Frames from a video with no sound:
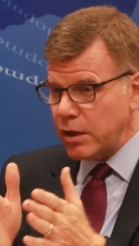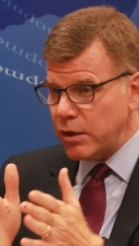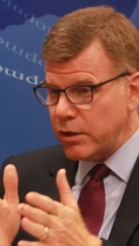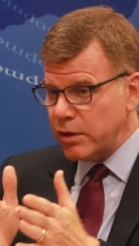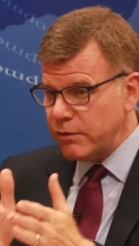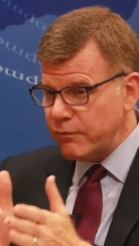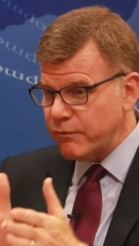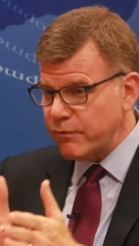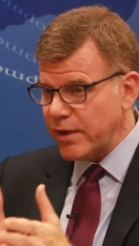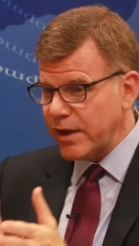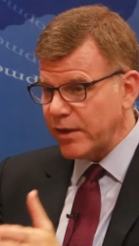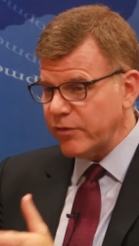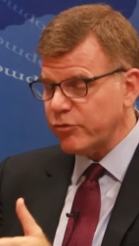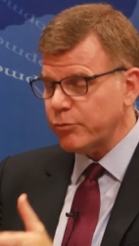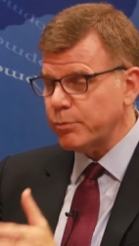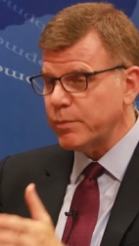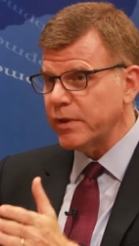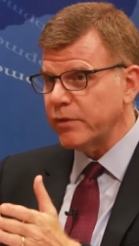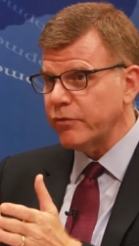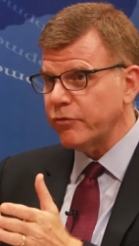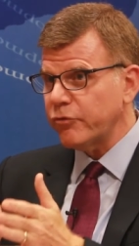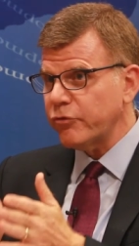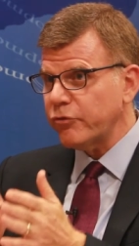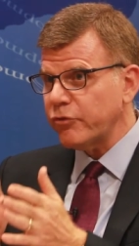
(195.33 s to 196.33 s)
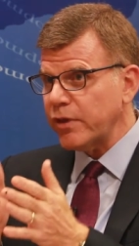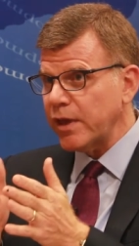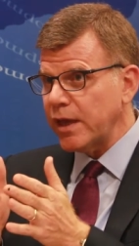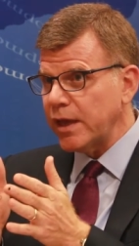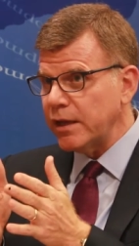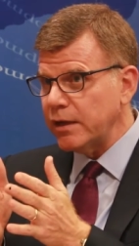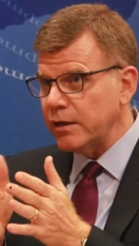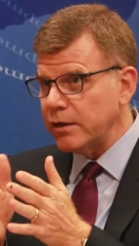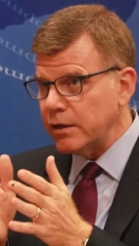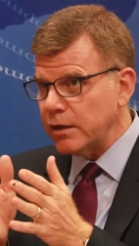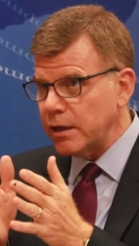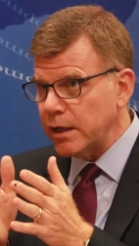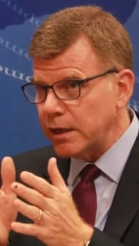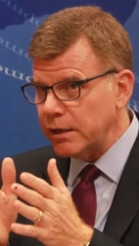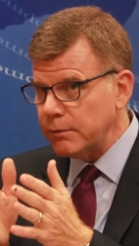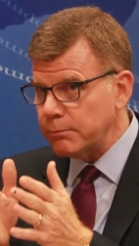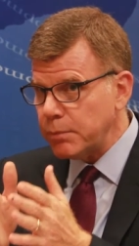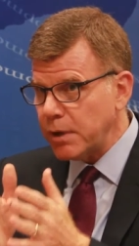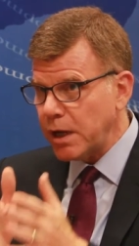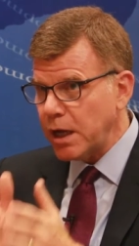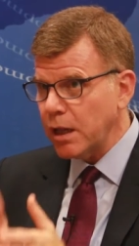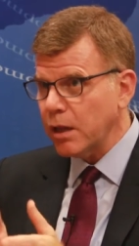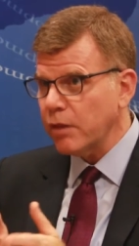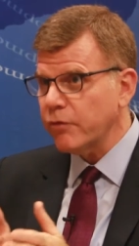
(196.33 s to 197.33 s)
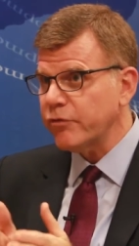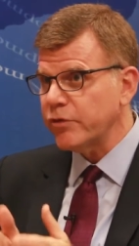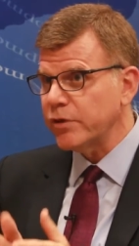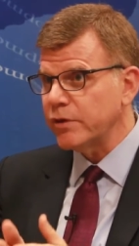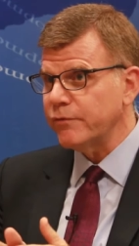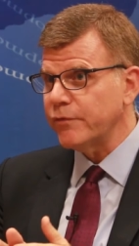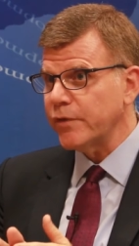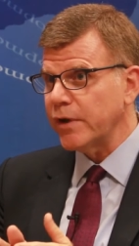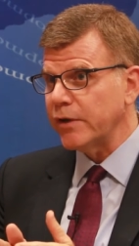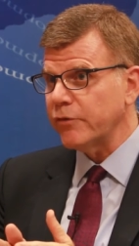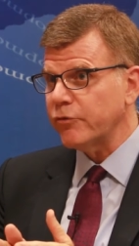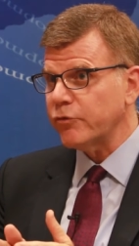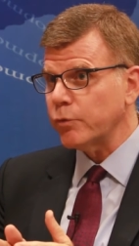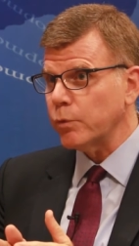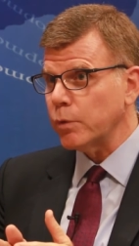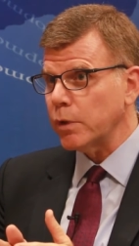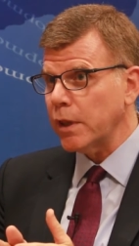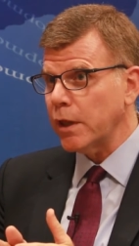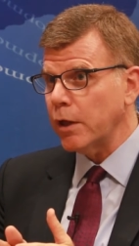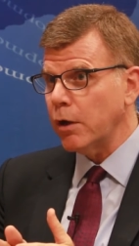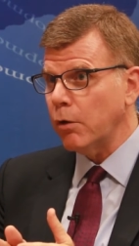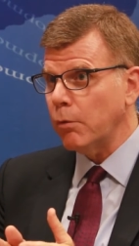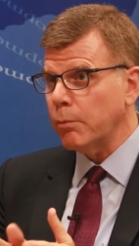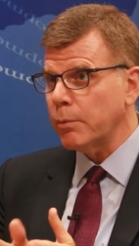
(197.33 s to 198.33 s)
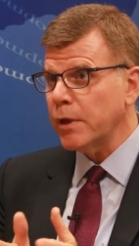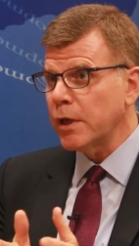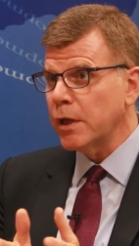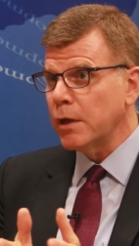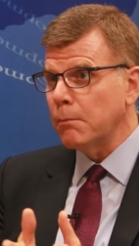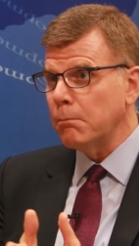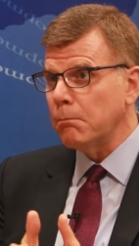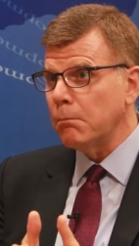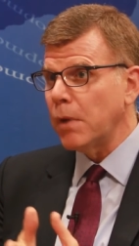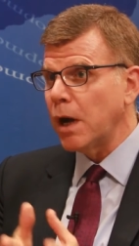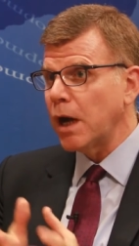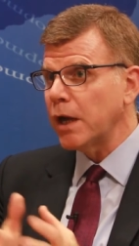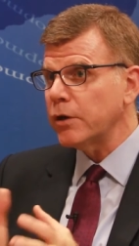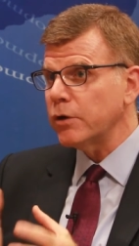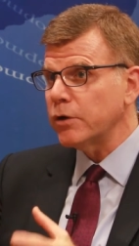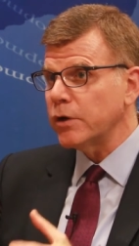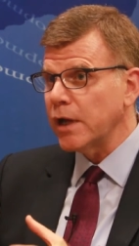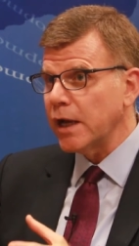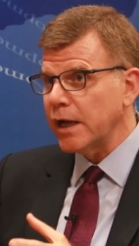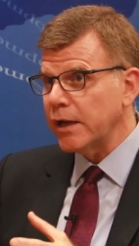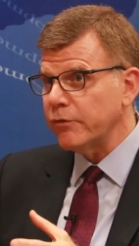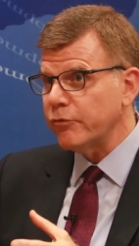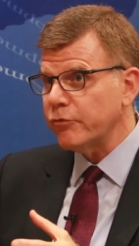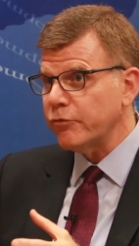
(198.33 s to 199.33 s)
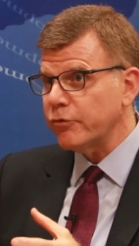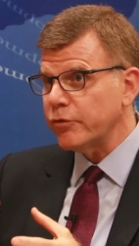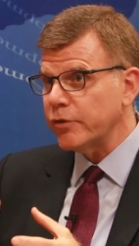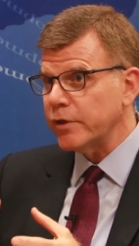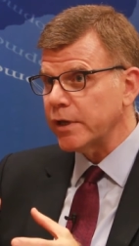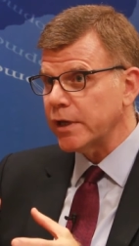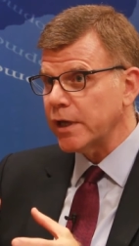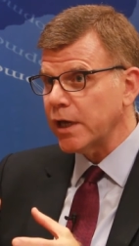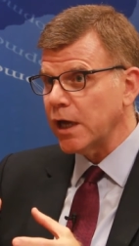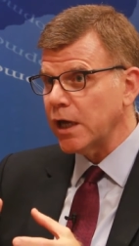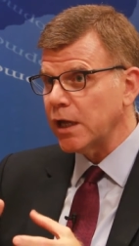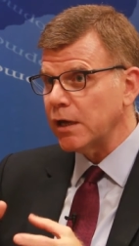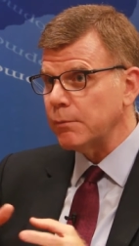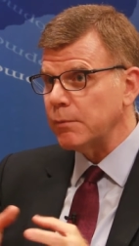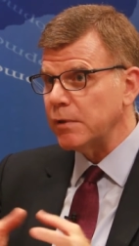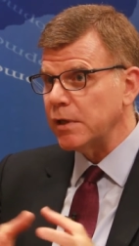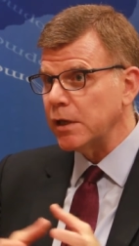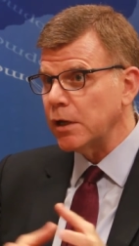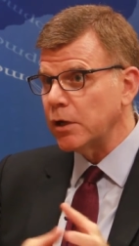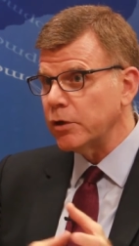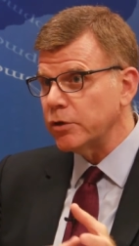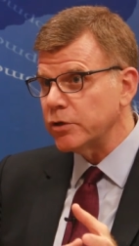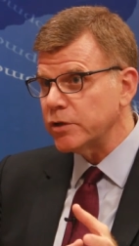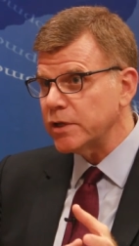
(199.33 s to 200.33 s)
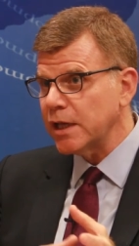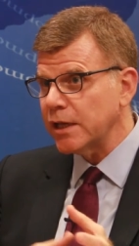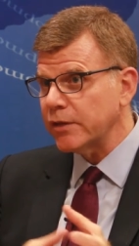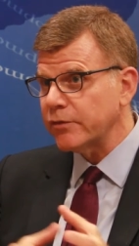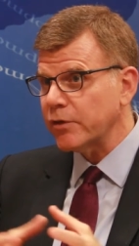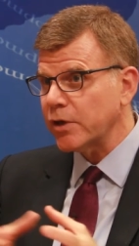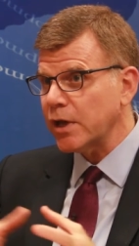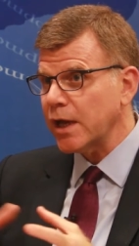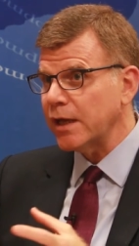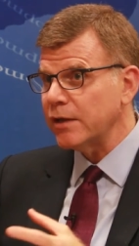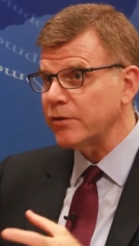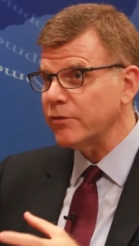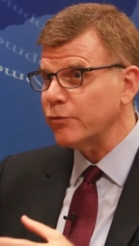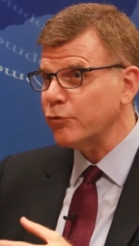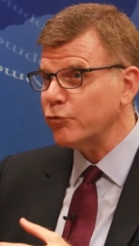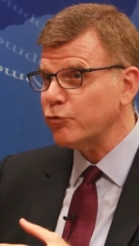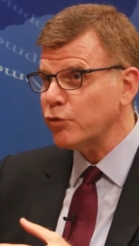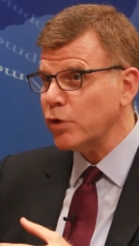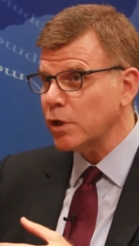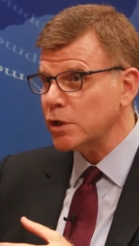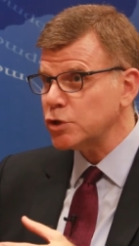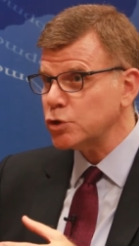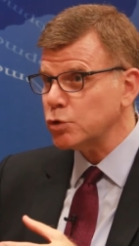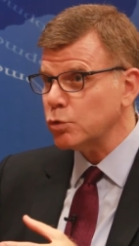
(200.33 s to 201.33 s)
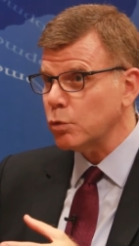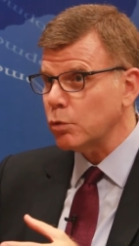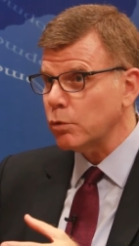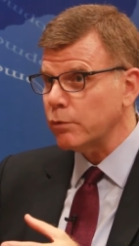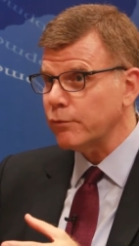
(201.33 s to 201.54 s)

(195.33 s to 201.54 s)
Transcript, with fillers: investments and, and policy advice that will help modernize the economy, undertake the kinds of structural